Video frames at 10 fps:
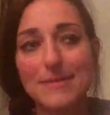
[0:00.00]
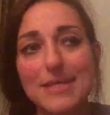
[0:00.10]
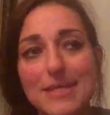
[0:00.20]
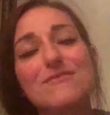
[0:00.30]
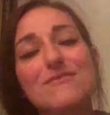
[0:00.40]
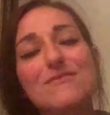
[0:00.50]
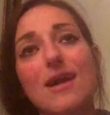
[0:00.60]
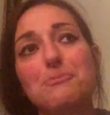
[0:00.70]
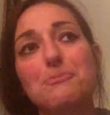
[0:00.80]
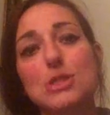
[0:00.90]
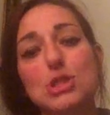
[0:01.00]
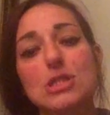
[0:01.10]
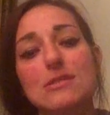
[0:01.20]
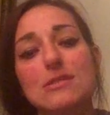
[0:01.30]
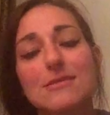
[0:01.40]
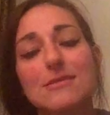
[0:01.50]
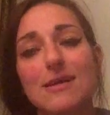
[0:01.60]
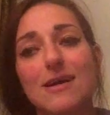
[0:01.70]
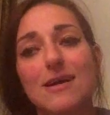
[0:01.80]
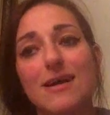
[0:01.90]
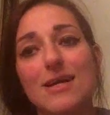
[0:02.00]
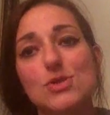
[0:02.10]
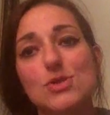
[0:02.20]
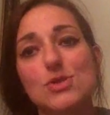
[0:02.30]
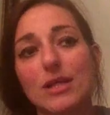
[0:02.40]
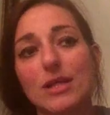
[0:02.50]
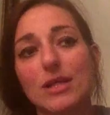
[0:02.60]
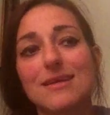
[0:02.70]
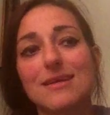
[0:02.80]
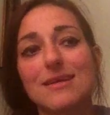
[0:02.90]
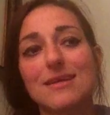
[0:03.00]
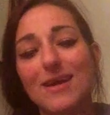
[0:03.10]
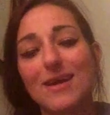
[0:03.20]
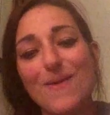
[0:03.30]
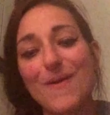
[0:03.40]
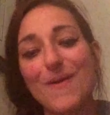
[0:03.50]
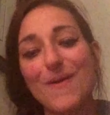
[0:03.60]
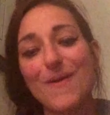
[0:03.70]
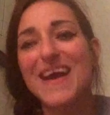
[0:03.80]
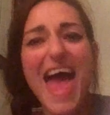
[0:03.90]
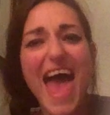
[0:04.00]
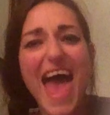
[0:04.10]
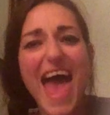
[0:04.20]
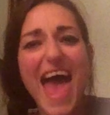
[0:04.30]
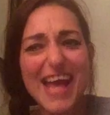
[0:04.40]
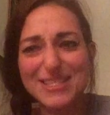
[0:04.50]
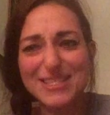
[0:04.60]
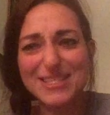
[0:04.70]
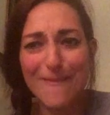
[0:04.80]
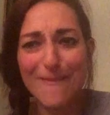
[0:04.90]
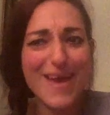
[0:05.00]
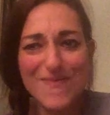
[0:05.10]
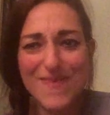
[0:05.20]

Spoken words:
I'm thinking of doing a competition internally to see. Hey, it's one way of getting them